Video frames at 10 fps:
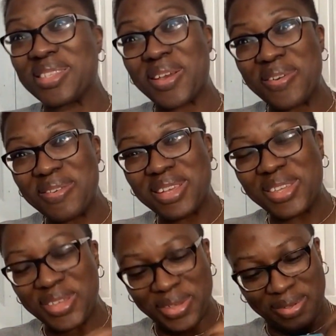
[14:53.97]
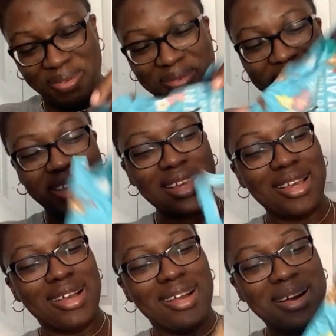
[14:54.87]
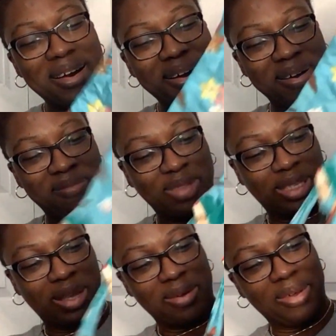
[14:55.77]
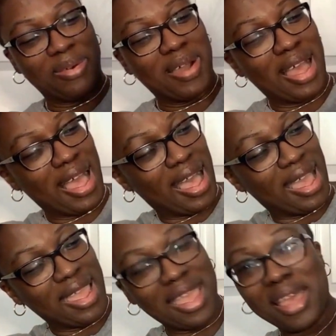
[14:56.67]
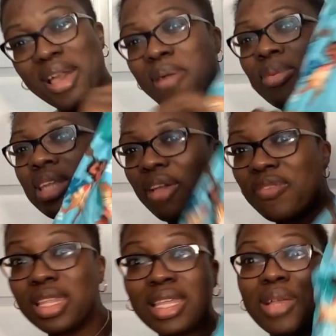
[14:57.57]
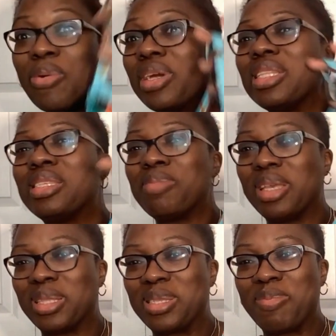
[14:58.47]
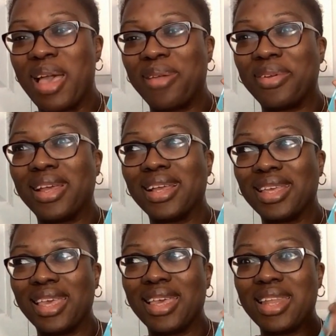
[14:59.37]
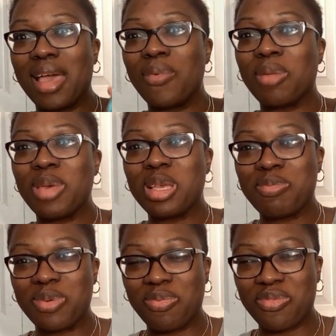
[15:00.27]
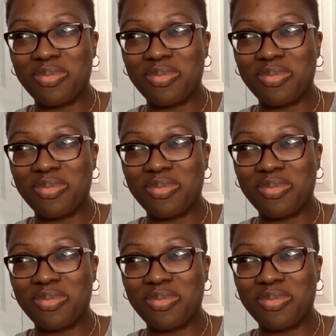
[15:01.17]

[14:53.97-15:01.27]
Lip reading: so cute. So I am definitely going to make this pattern again. I want to make a bib for